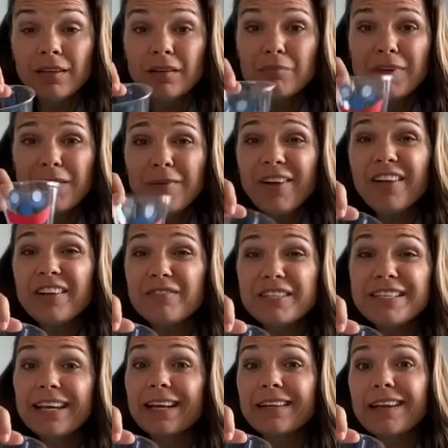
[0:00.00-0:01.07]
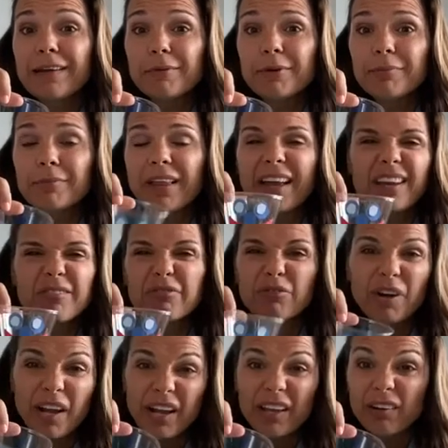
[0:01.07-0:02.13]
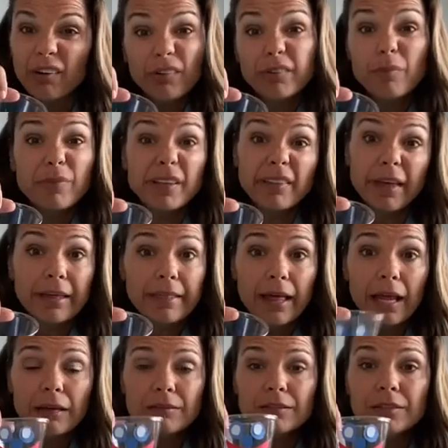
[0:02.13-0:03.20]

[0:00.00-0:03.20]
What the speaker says: Maybe I'll even nickname him like Fred or something like that.